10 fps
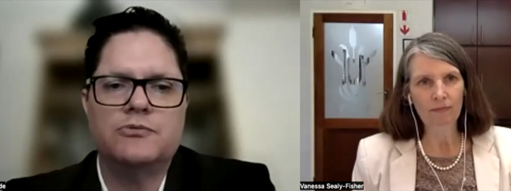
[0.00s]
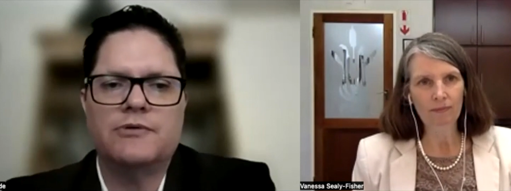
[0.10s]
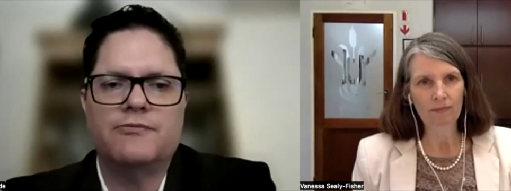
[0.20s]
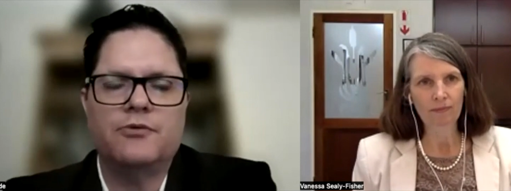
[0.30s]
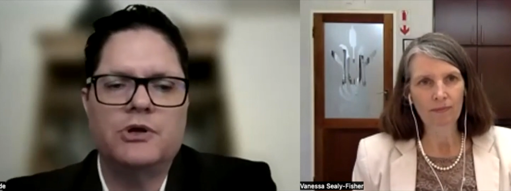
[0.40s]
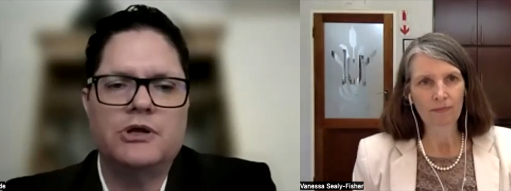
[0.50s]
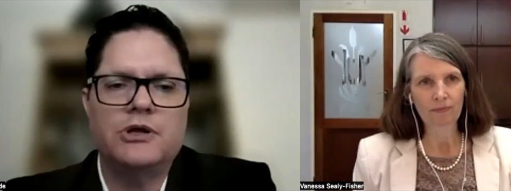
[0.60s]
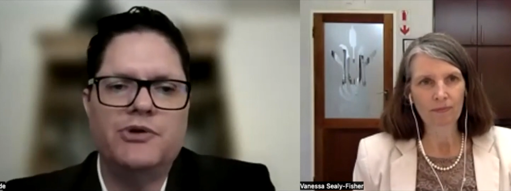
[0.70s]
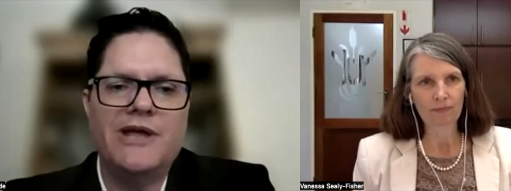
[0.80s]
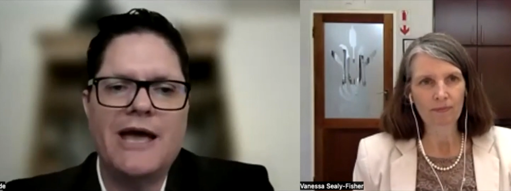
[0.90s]
Speaker 1: and uh,
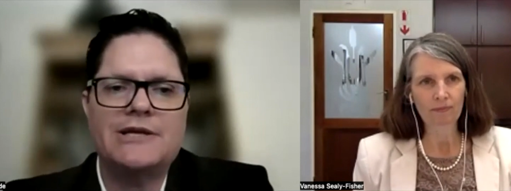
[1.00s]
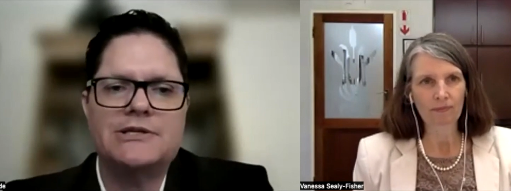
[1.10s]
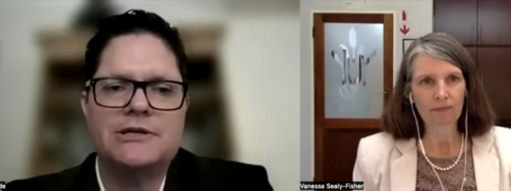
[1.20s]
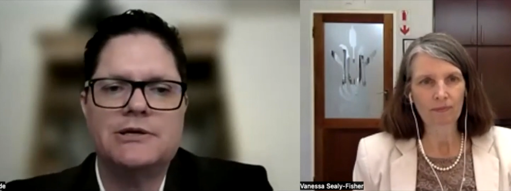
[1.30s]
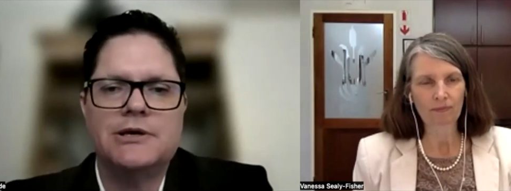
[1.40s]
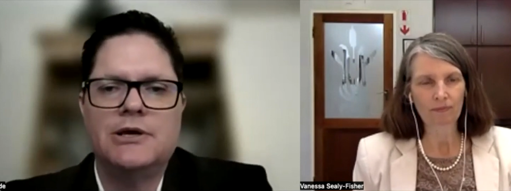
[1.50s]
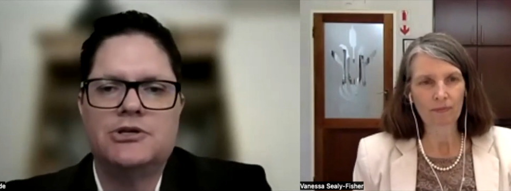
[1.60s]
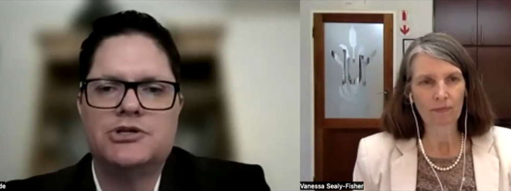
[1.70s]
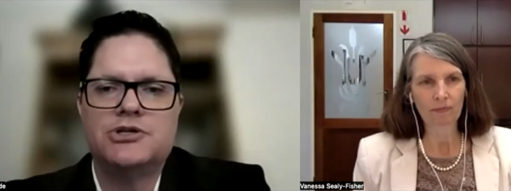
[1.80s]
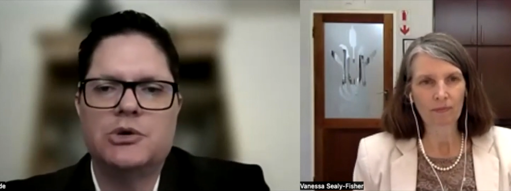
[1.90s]
fully reacted.
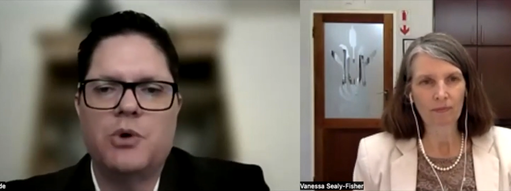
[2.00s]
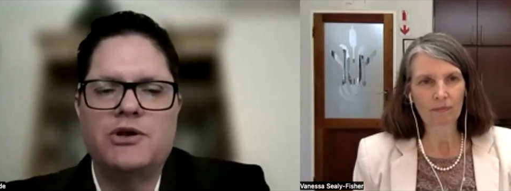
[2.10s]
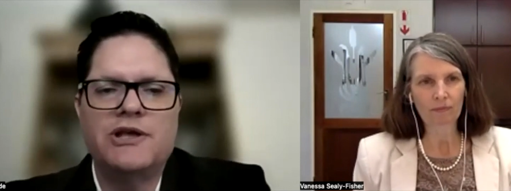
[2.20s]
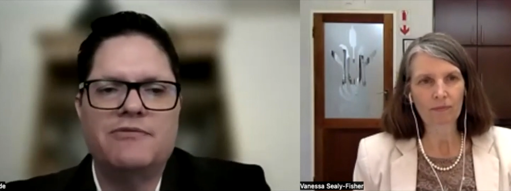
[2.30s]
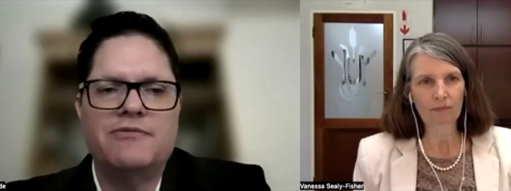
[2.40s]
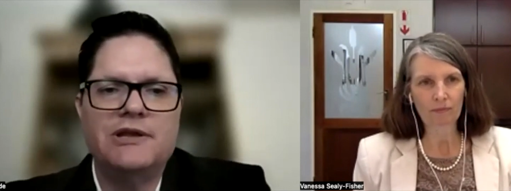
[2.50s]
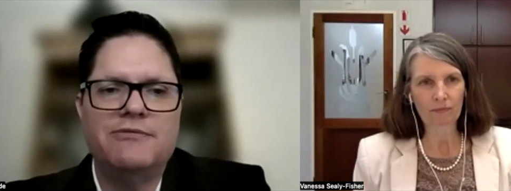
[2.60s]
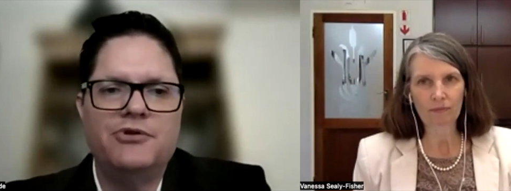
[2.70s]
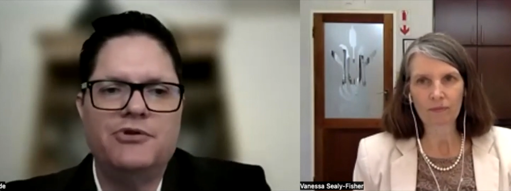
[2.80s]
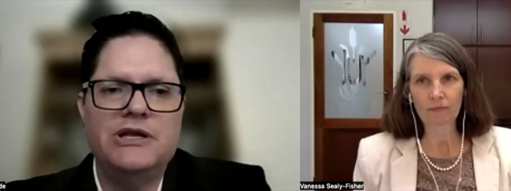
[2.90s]
So you won't have
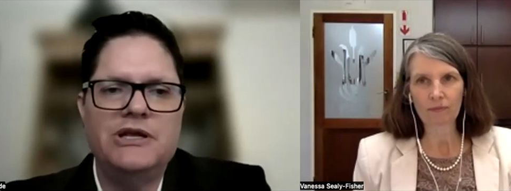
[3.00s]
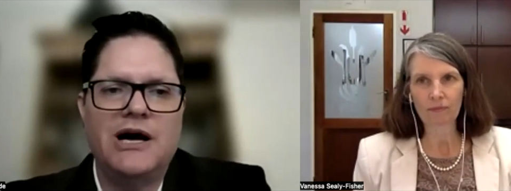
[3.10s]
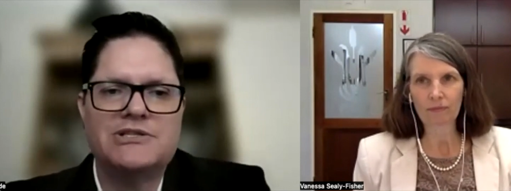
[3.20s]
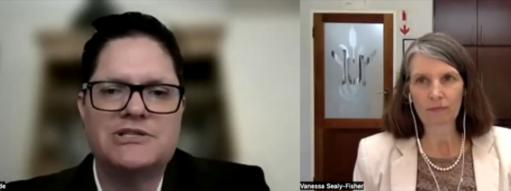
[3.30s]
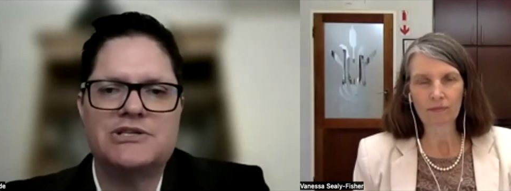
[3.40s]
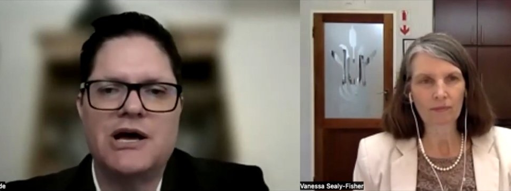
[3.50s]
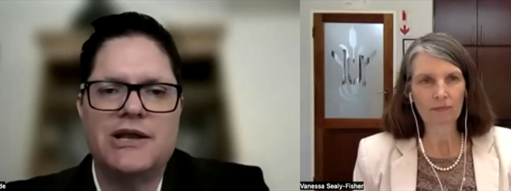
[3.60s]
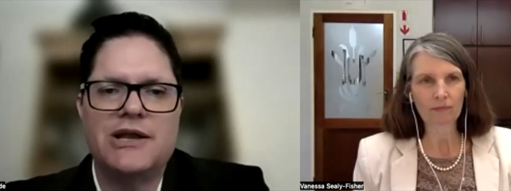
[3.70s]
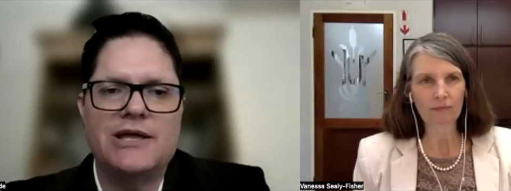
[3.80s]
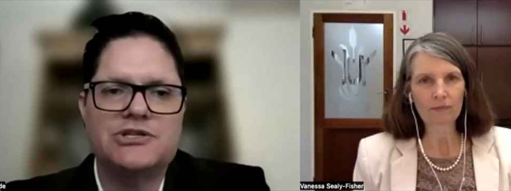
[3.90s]
any free
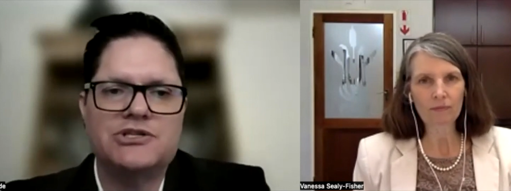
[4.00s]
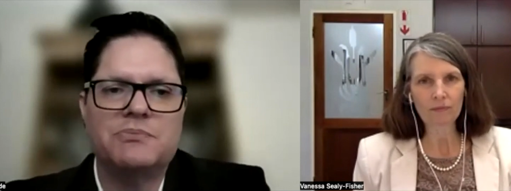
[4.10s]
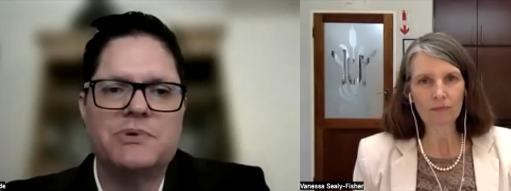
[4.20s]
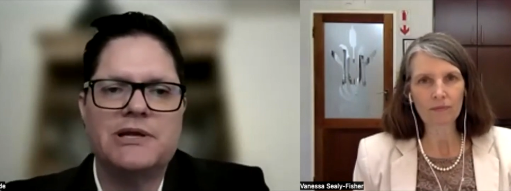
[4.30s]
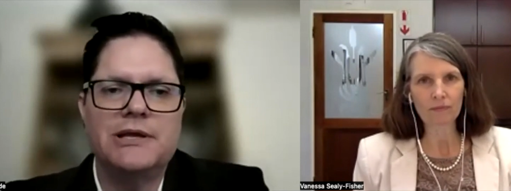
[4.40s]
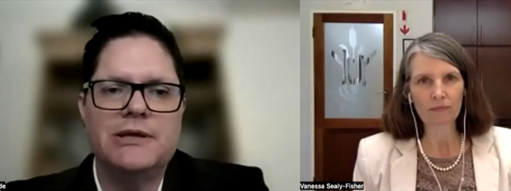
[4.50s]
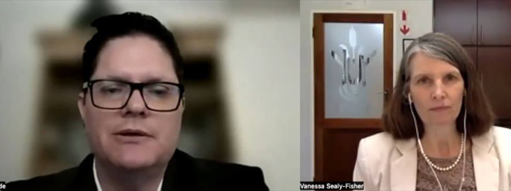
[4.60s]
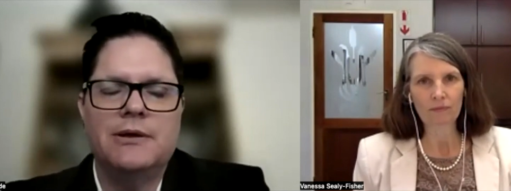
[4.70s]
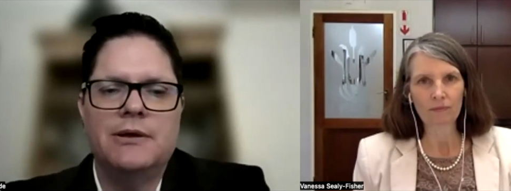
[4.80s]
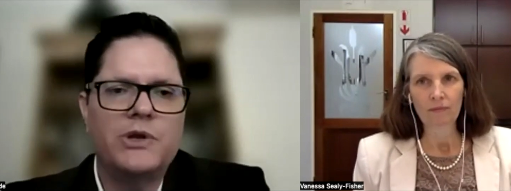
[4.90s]
isocyanates typically.